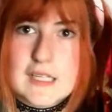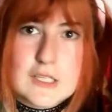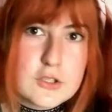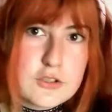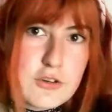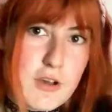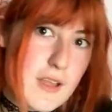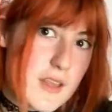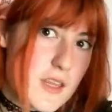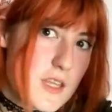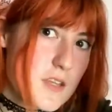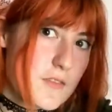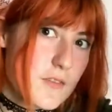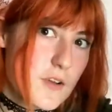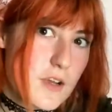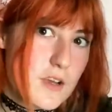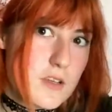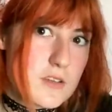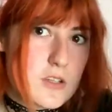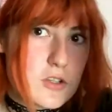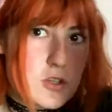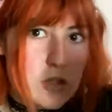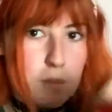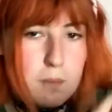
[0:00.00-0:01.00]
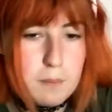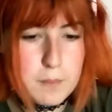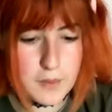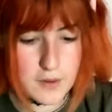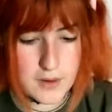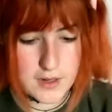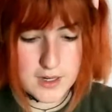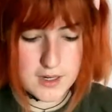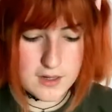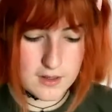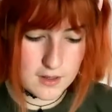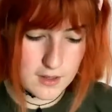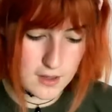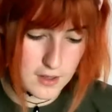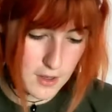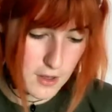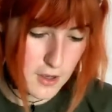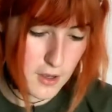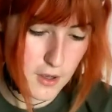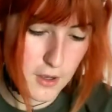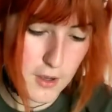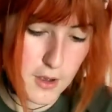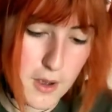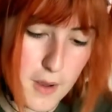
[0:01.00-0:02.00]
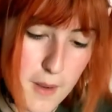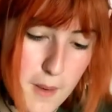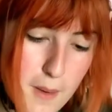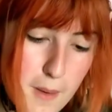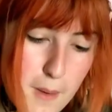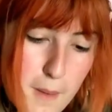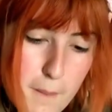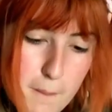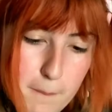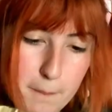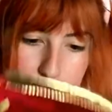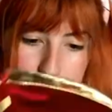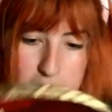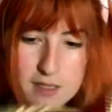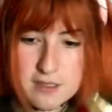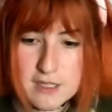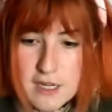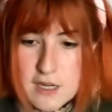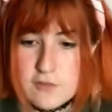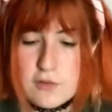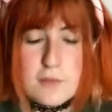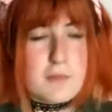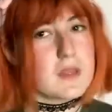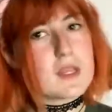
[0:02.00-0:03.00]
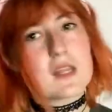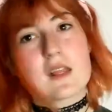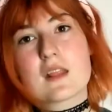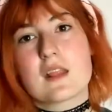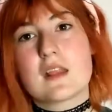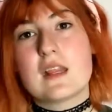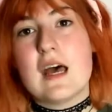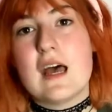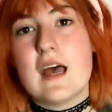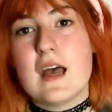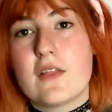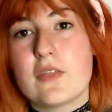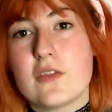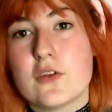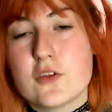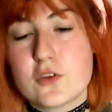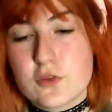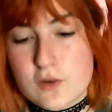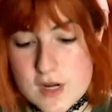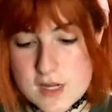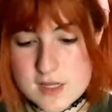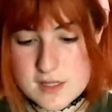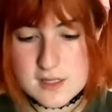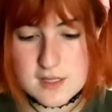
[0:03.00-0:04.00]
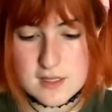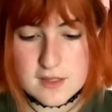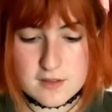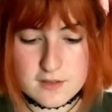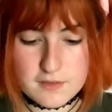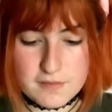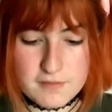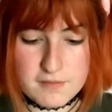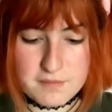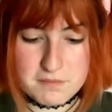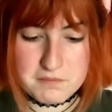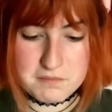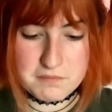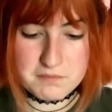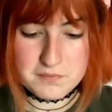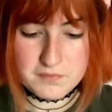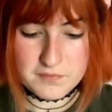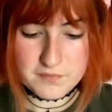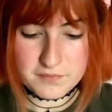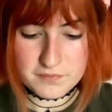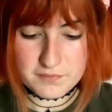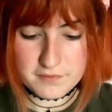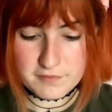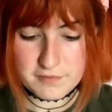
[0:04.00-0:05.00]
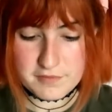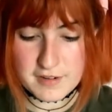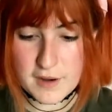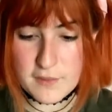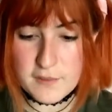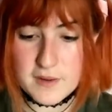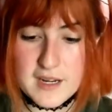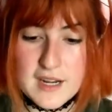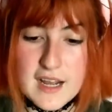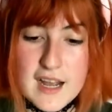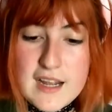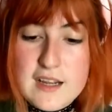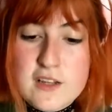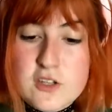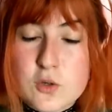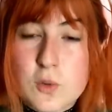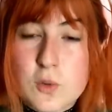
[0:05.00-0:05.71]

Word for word: transfers at some point. But aside from the dress is very nice